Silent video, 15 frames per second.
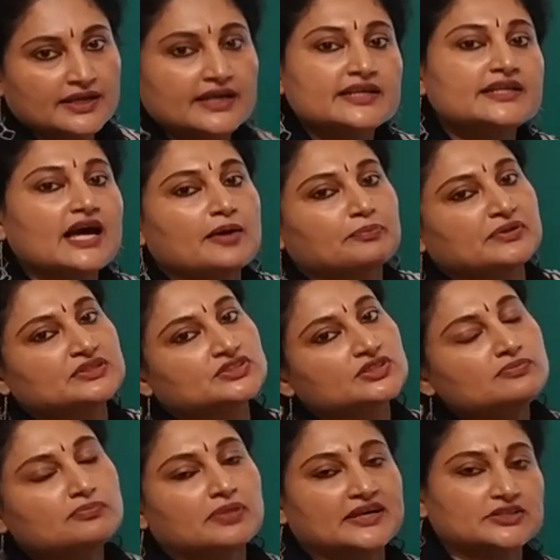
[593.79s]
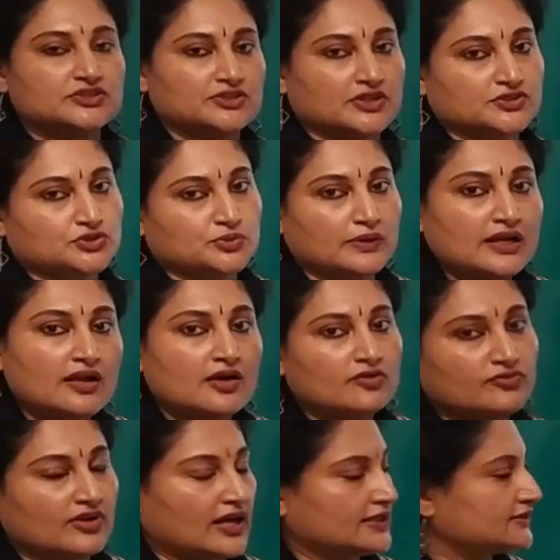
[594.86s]
It happens in bisexual
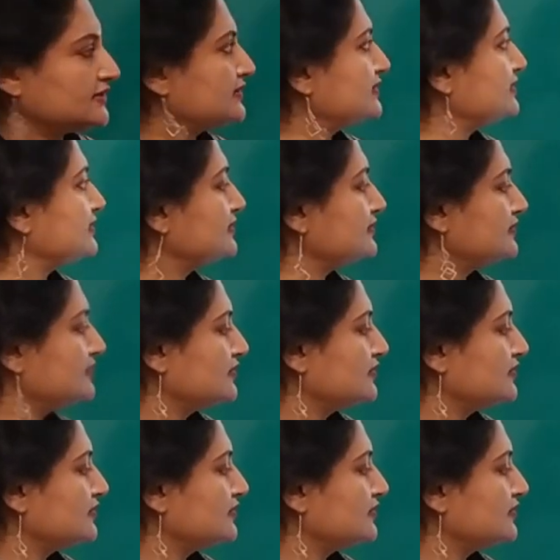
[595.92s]
flowers.